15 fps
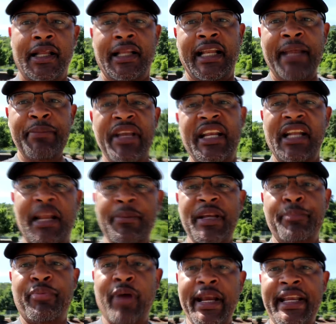Let me let
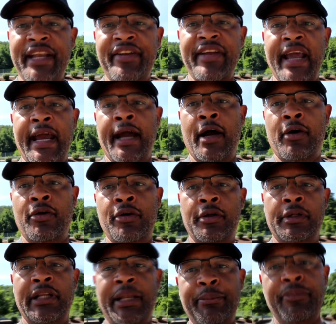me break it down.
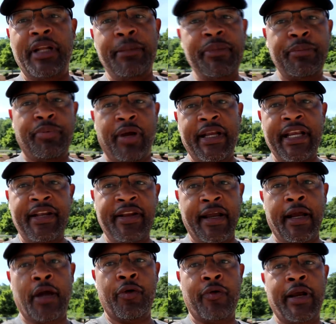Let me let me break it
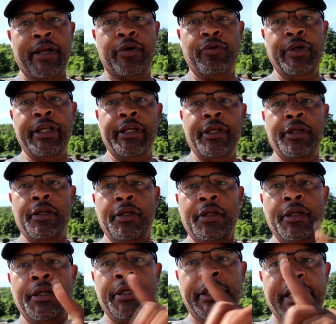down right quick.
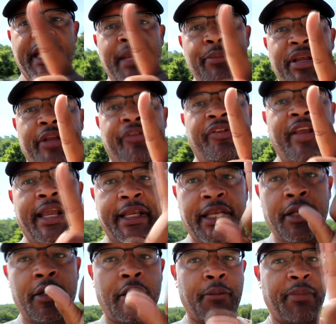Give me a second.